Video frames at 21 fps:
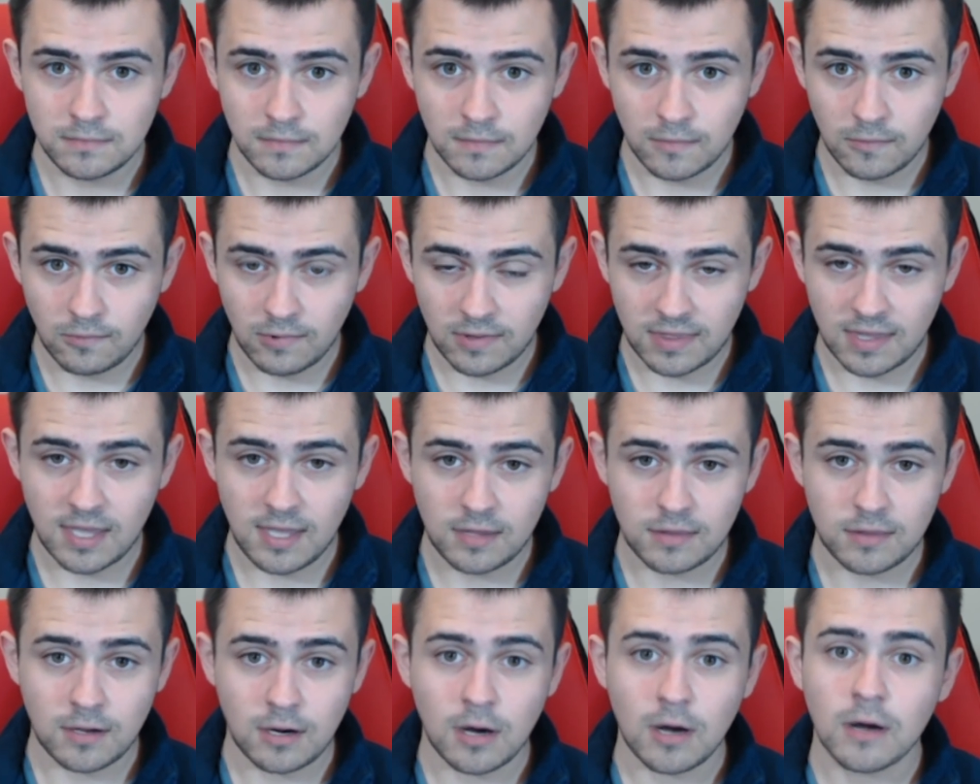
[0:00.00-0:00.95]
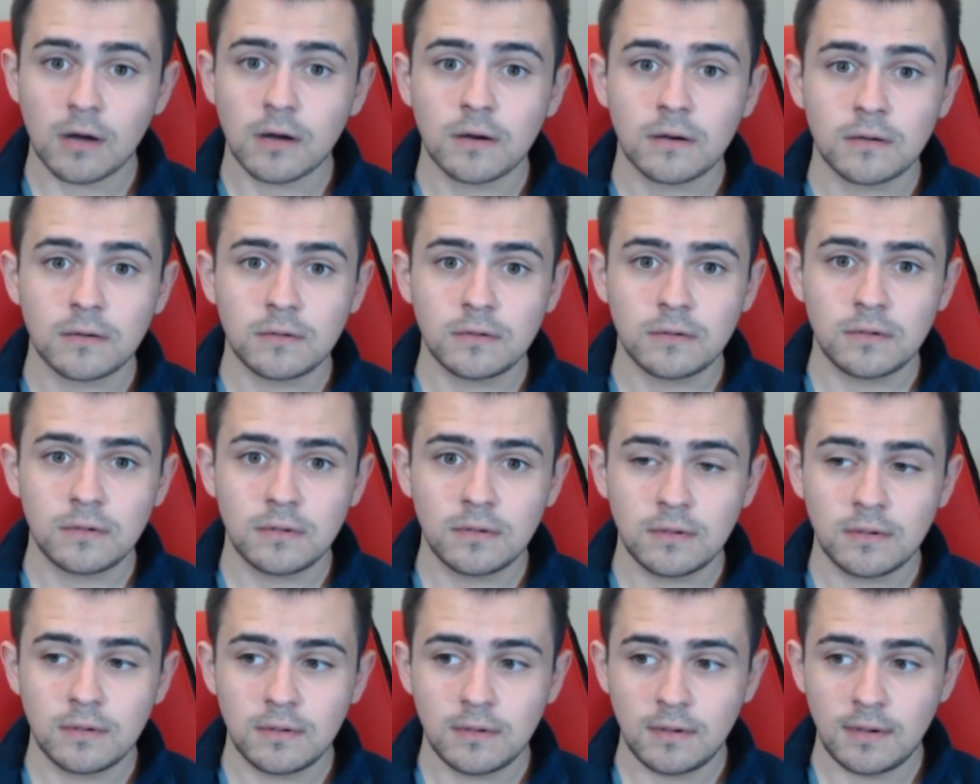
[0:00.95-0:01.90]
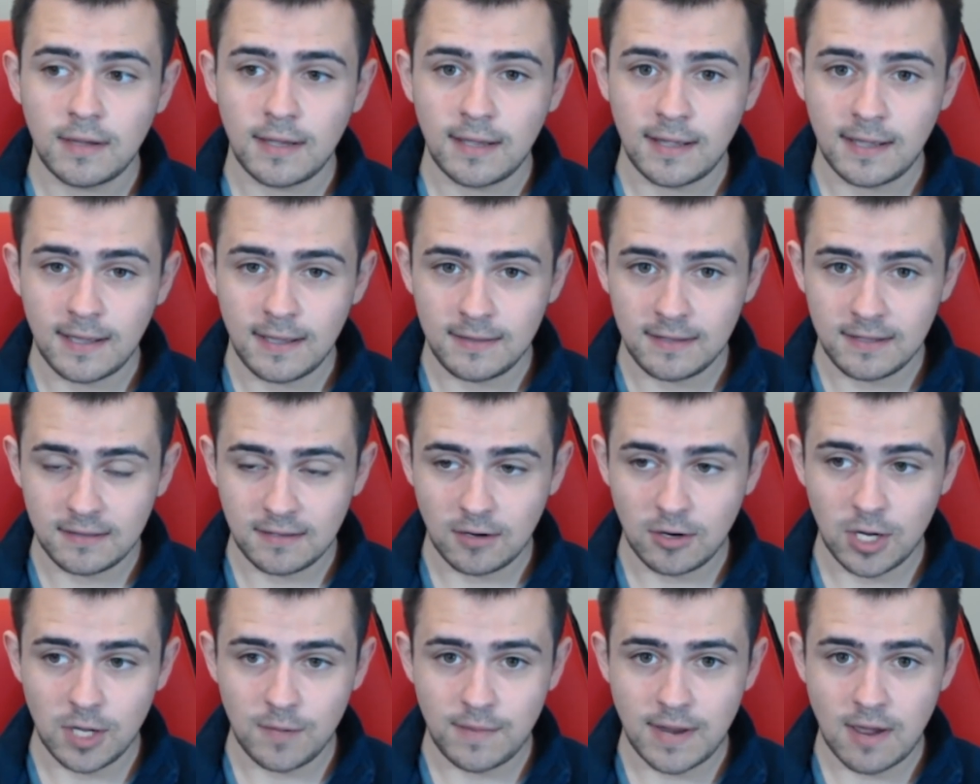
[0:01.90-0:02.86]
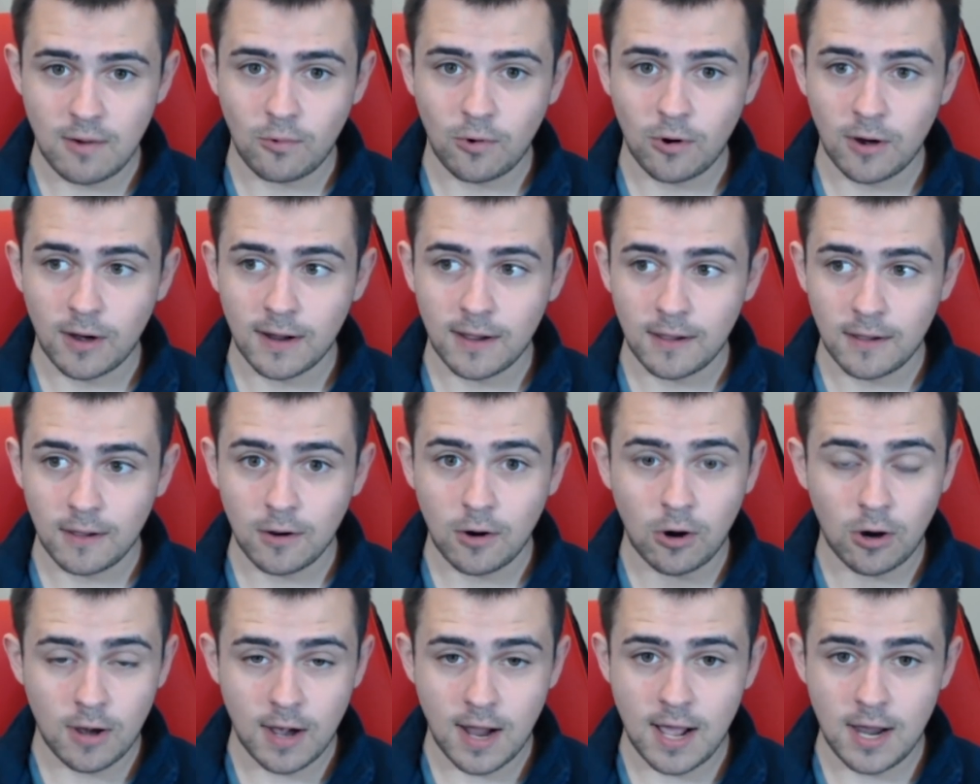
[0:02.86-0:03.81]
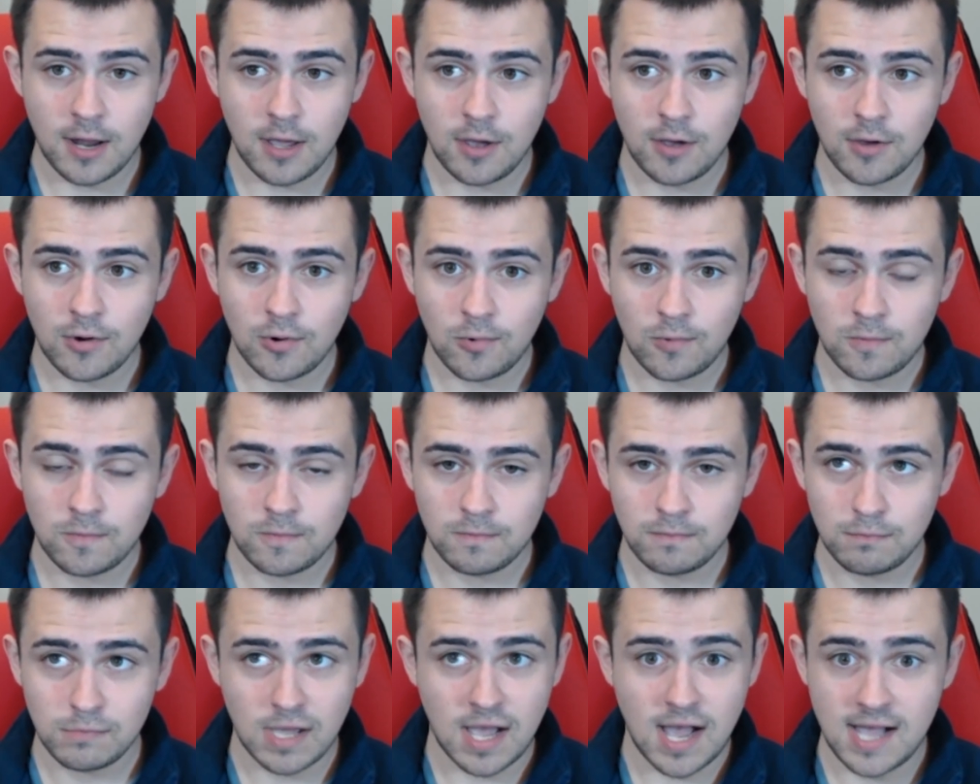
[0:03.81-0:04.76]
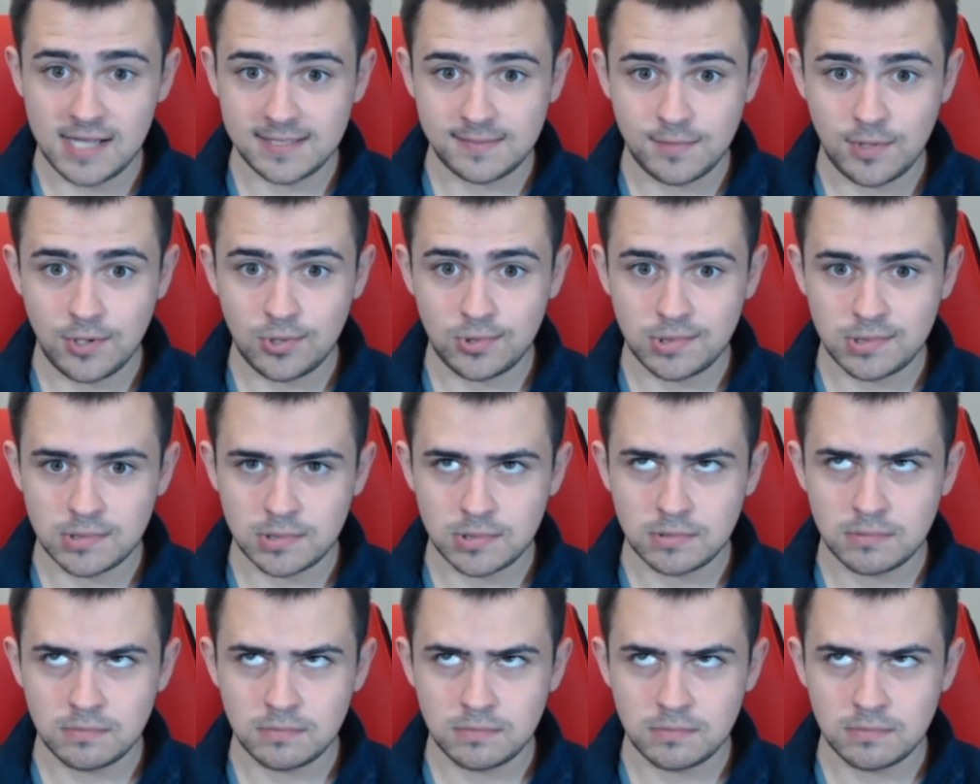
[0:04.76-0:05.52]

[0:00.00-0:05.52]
with Ether and the Ethereum network, Cardano, Cosmos,